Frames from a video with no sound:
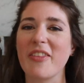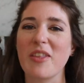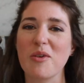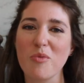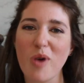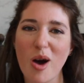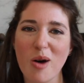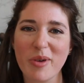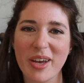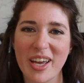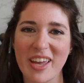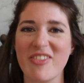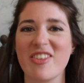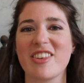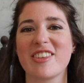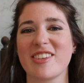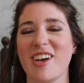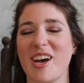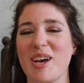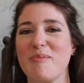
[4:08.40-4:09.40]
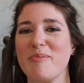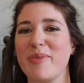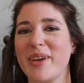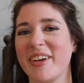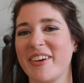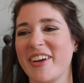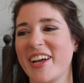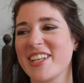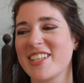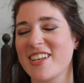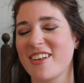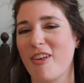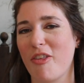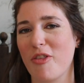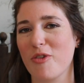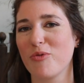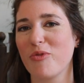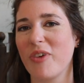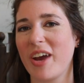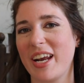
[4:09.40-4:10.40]
And then while we're in this time period,
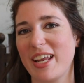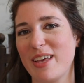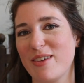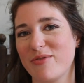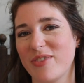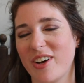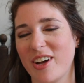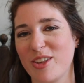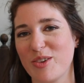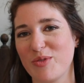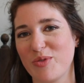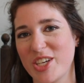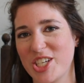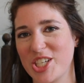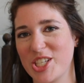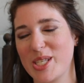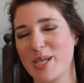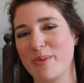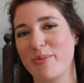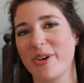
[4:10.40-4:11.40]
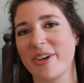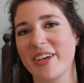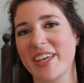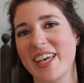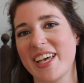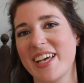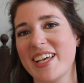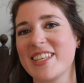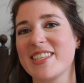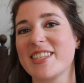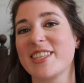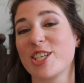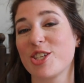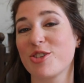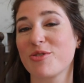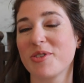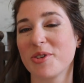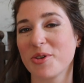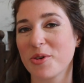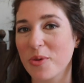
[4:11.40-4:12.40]
another really fun Regency book is The
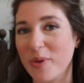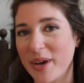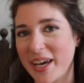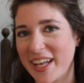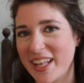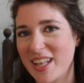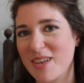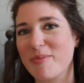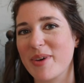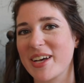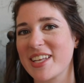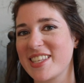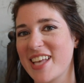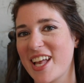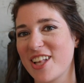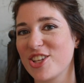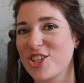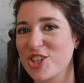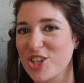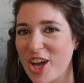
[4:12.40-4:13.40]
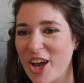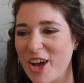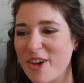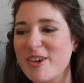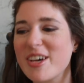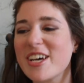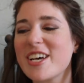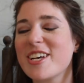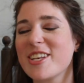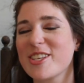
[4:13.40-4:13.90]
True Queen by Zen Cho.